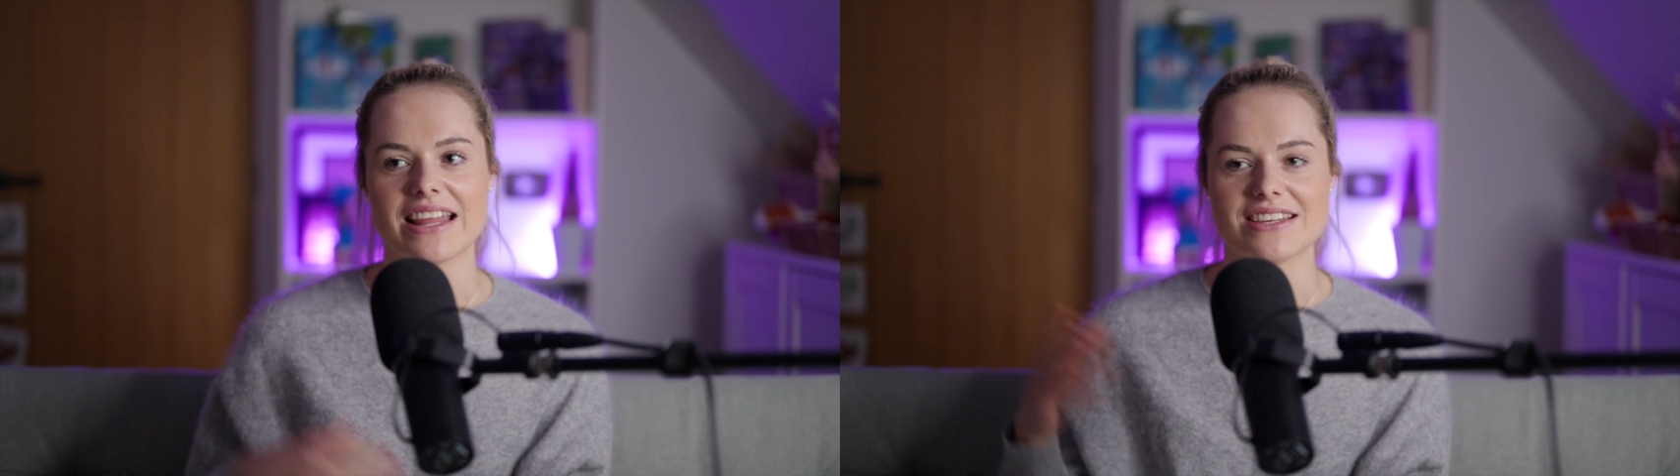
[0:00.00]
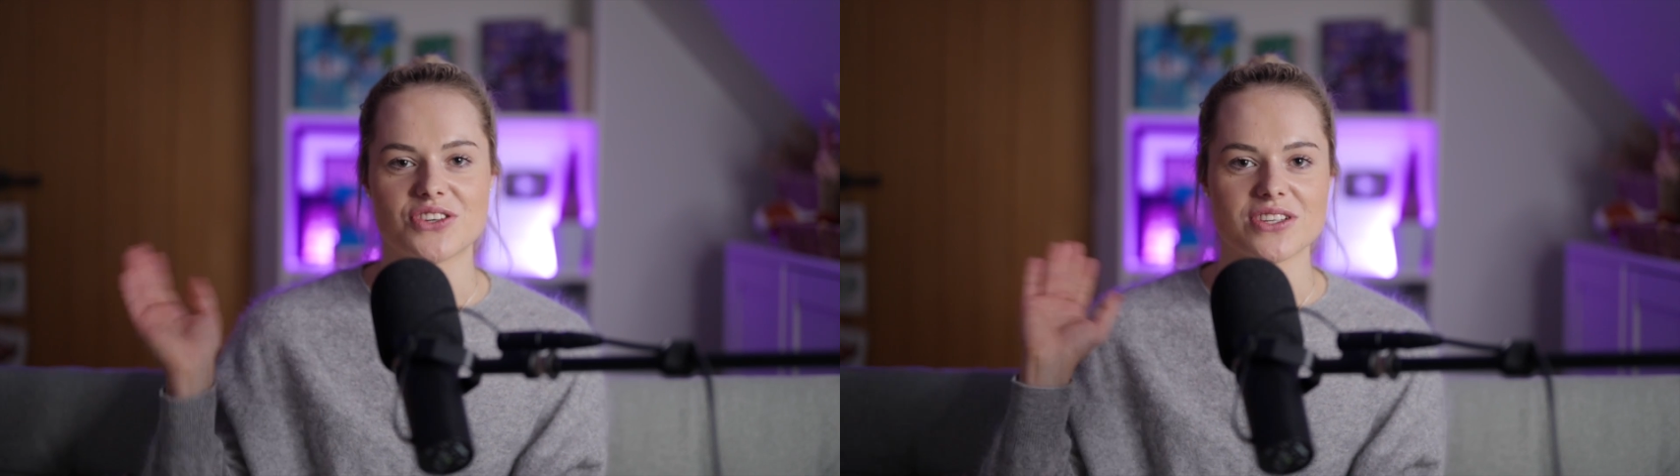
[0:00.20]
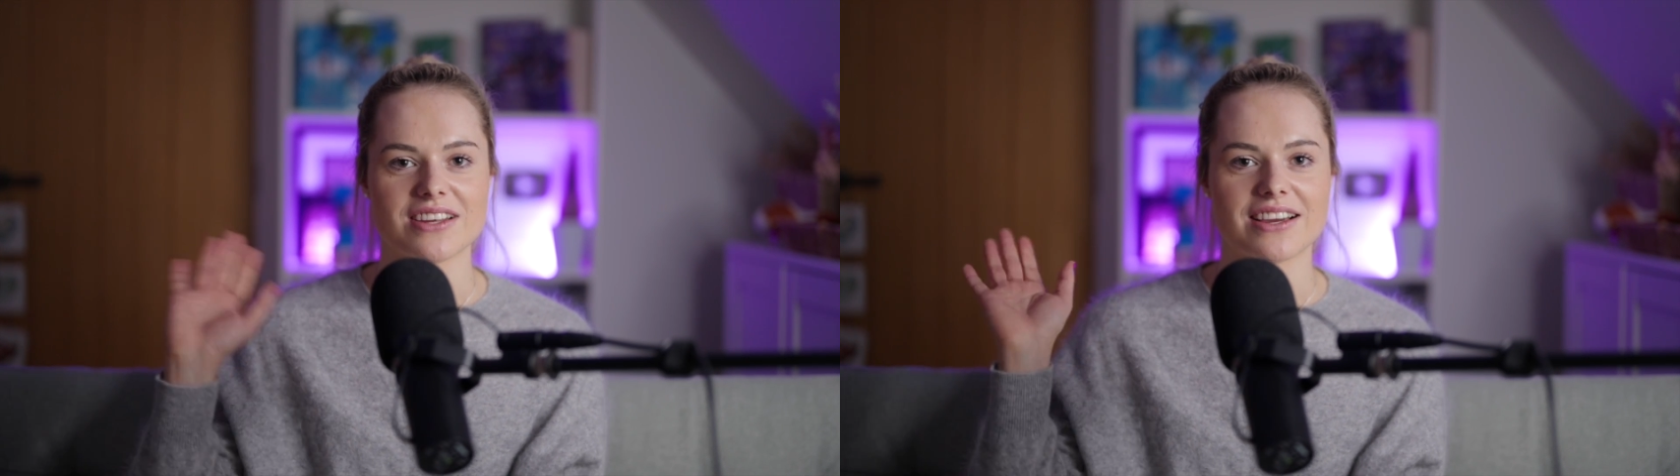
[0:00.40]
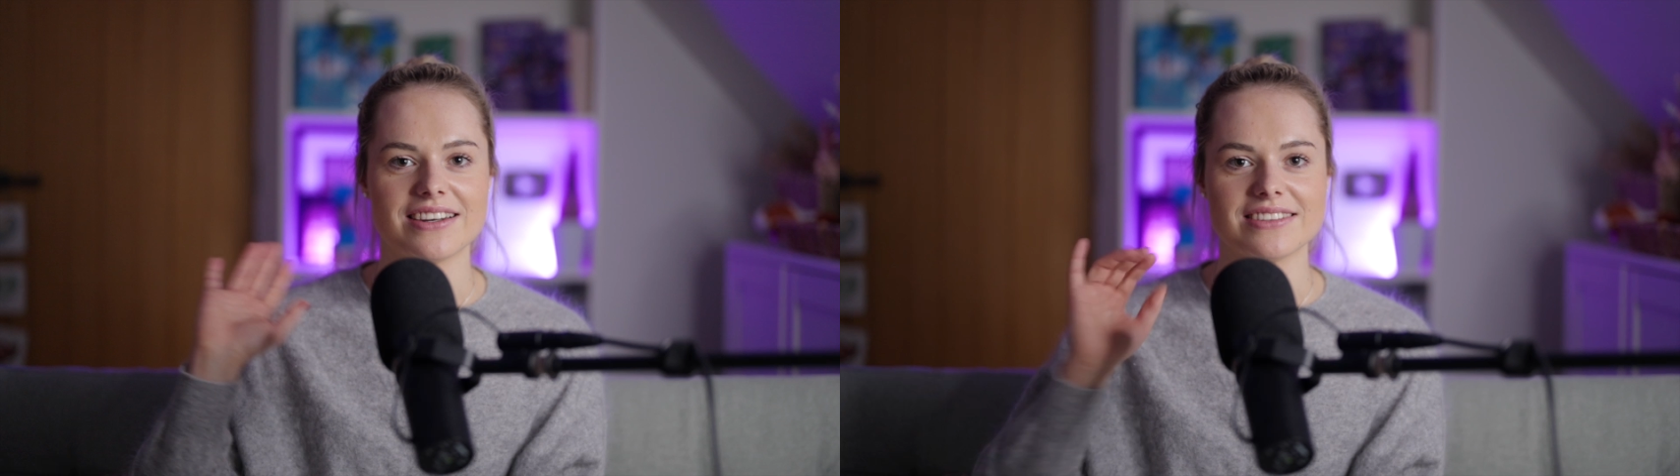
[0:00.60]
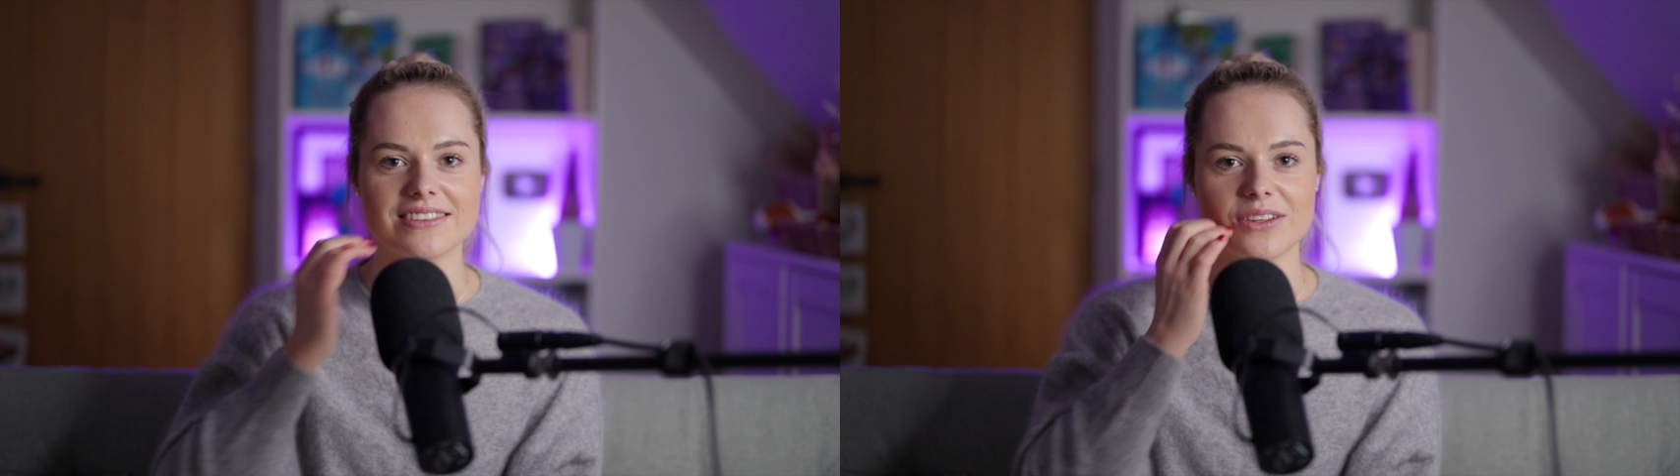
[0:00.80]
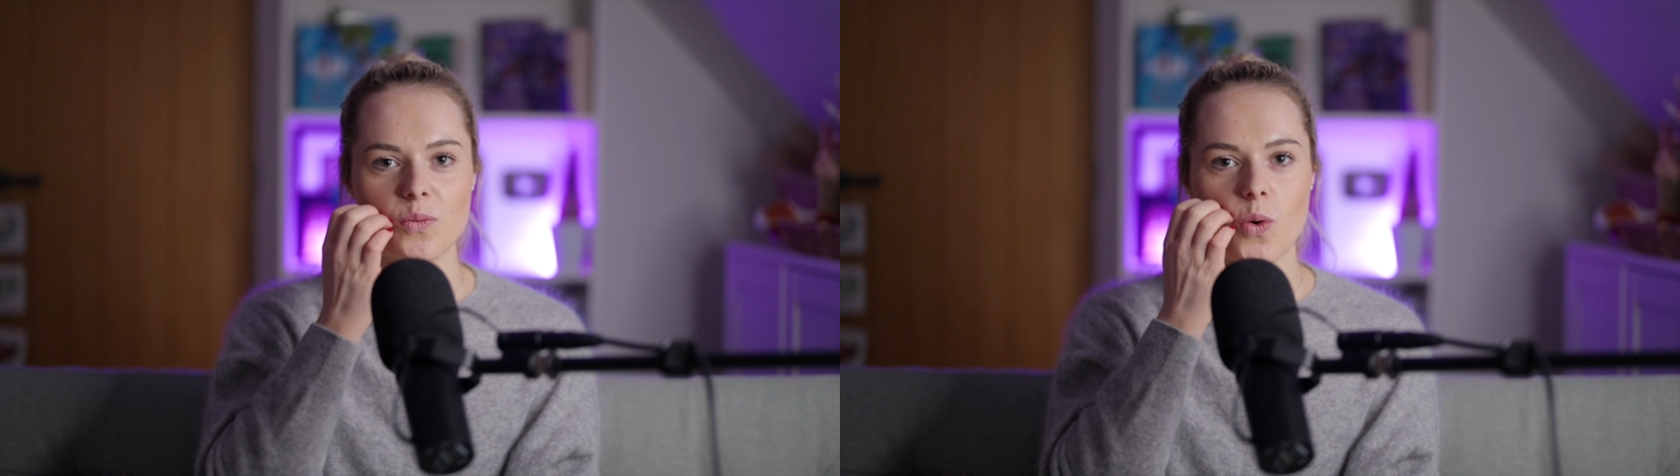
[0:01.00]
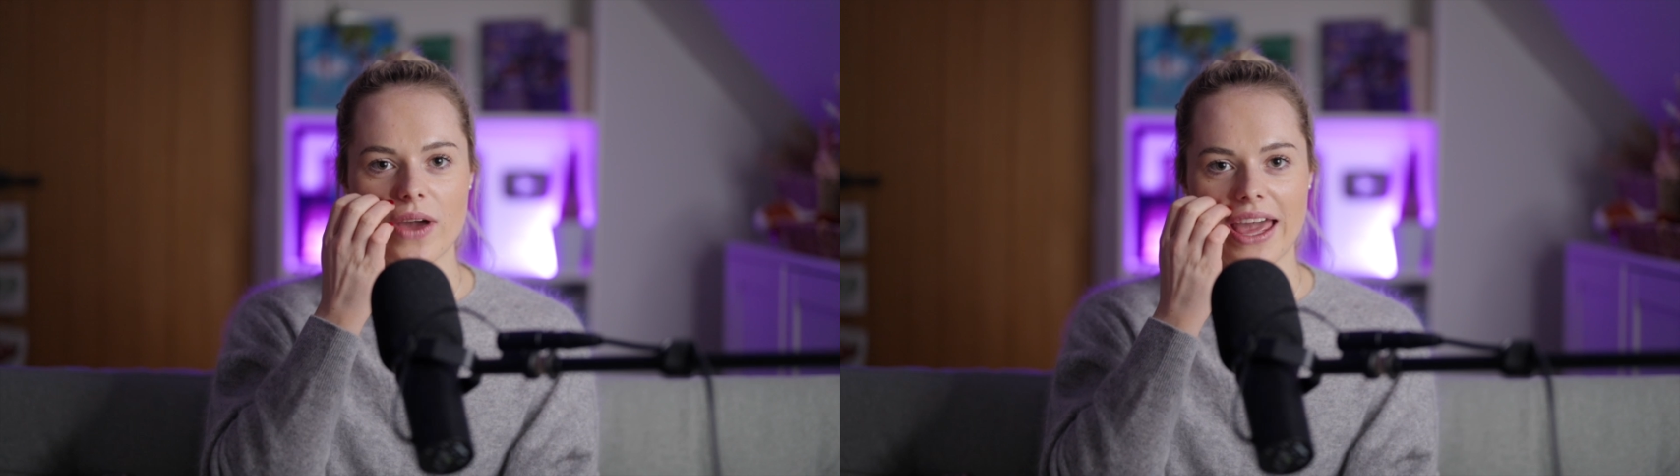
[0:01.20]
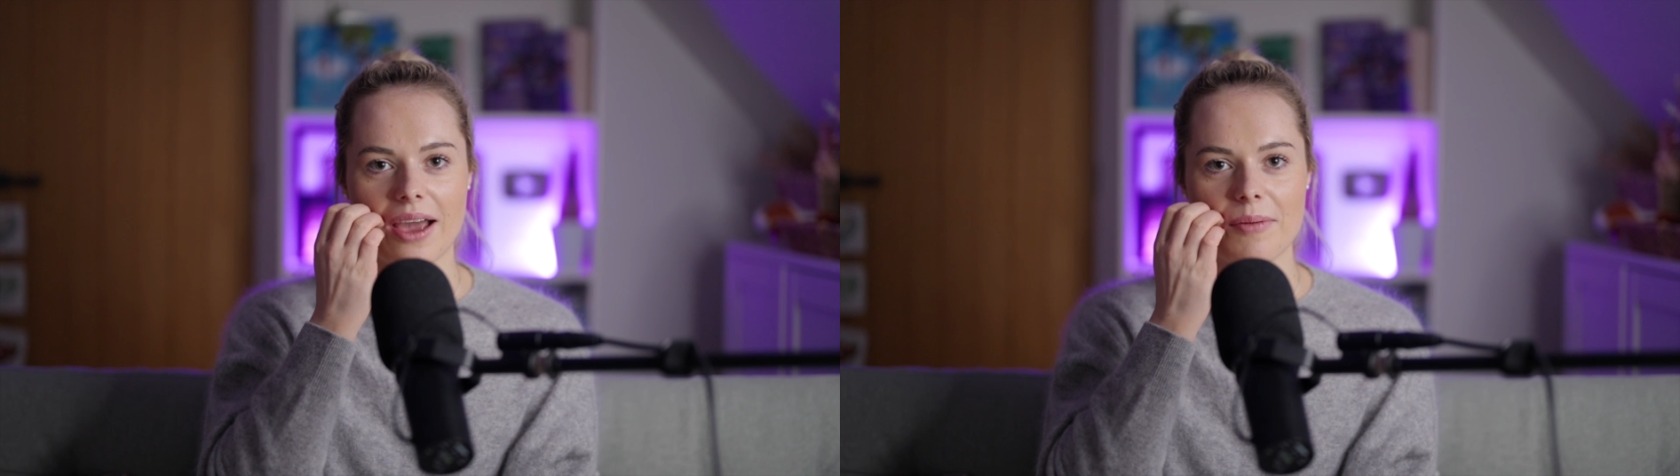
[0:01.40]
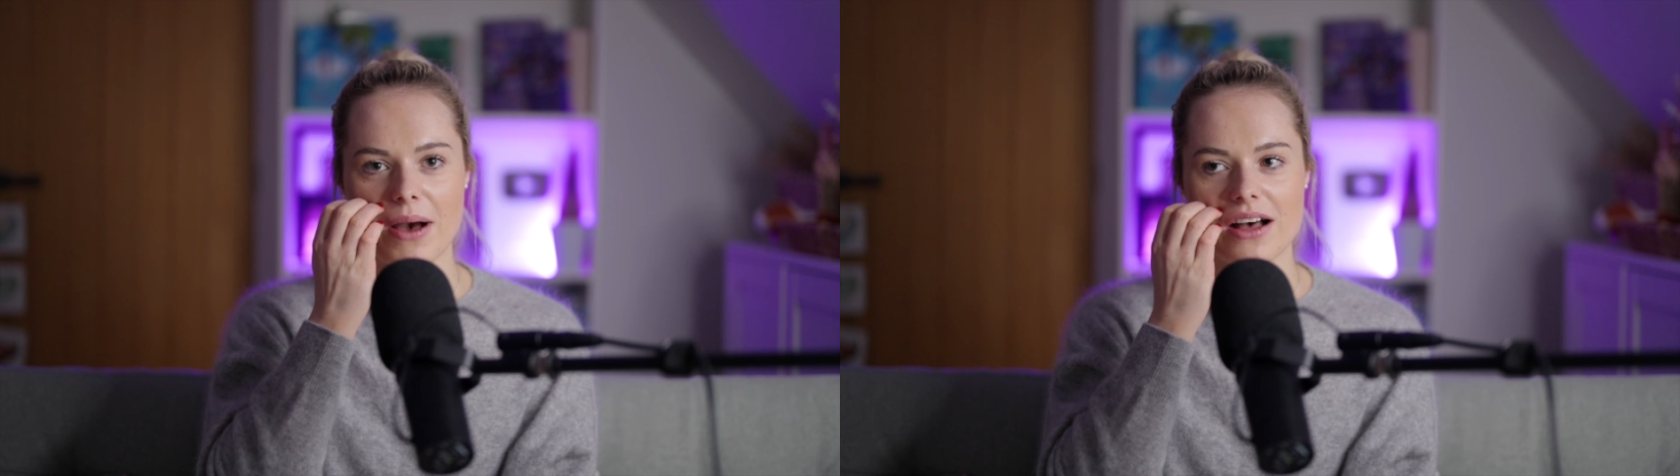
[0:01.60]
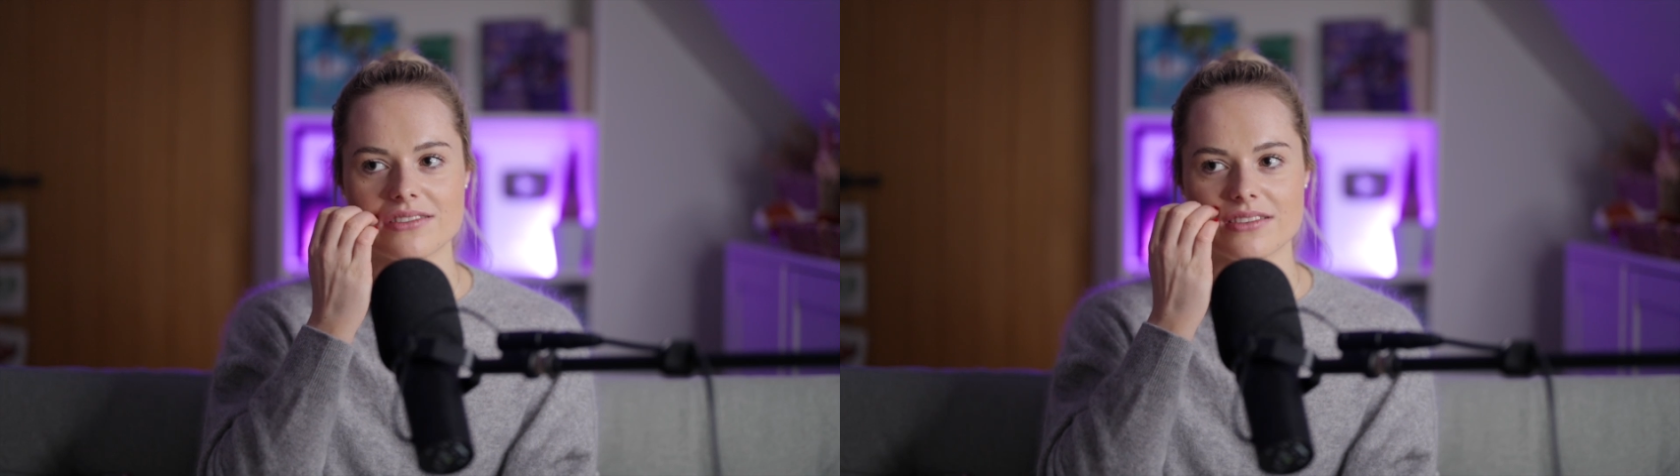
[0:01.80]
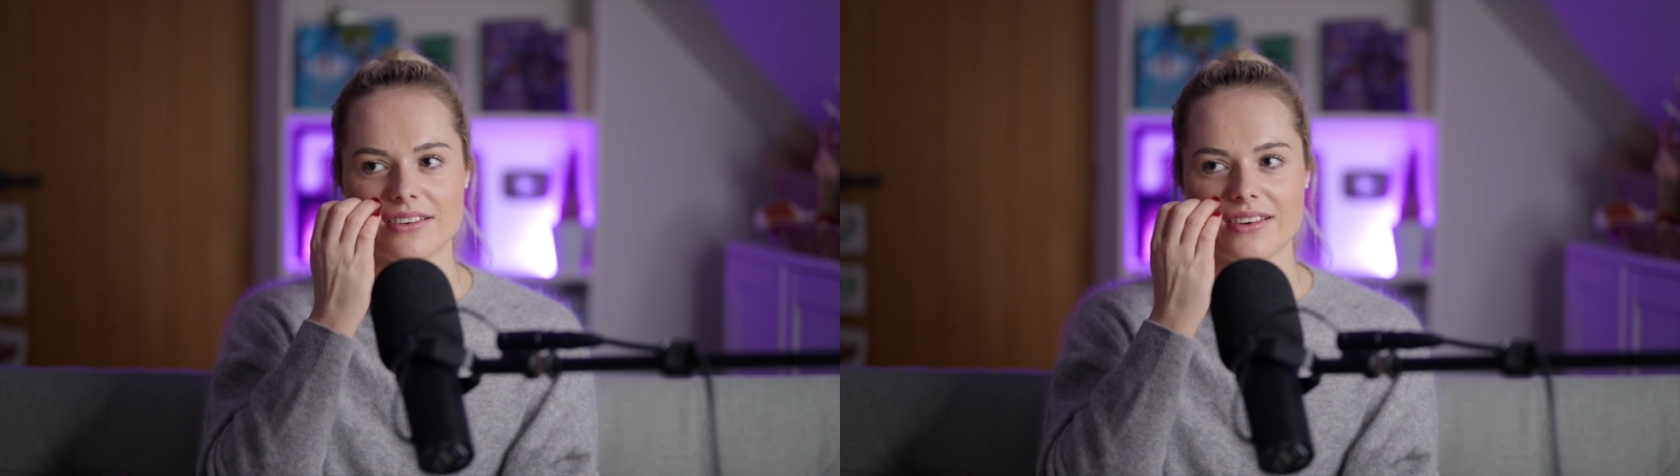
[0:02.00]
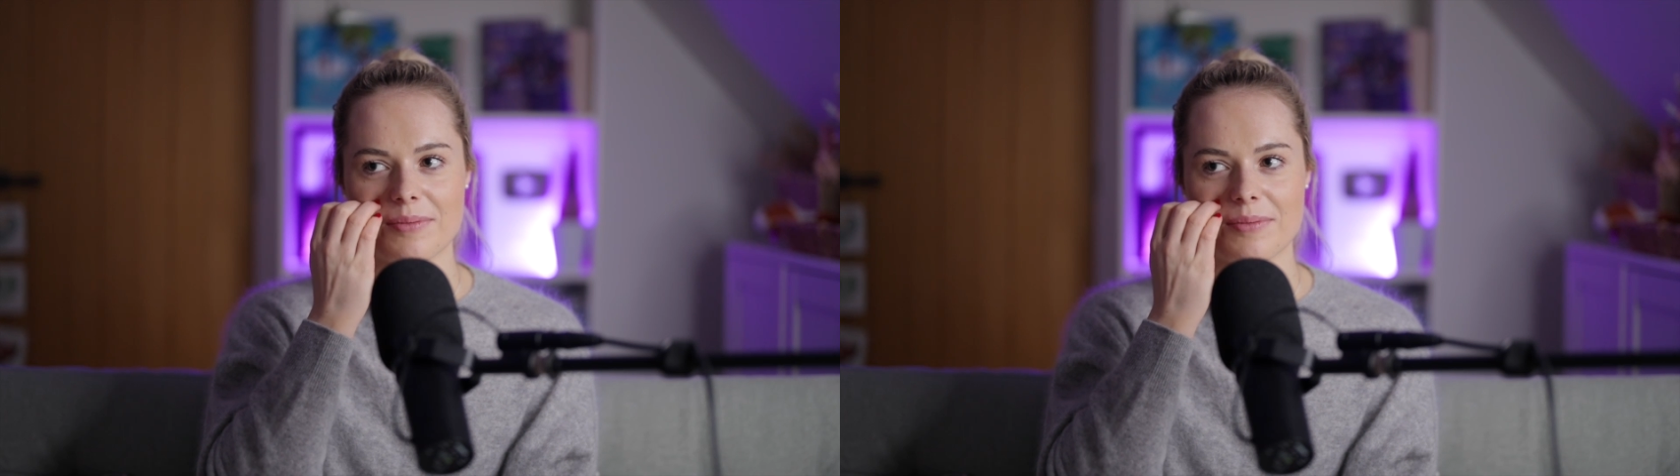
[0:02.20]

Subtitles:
There's just like a little walking person,